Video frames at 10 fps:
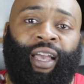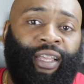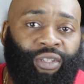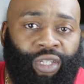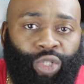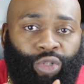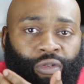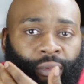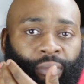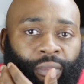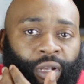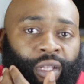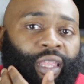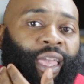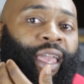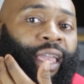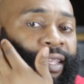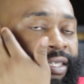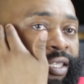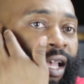And you just trim the
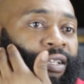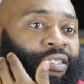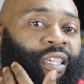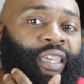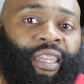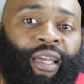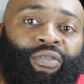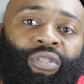hairs that are sticking out.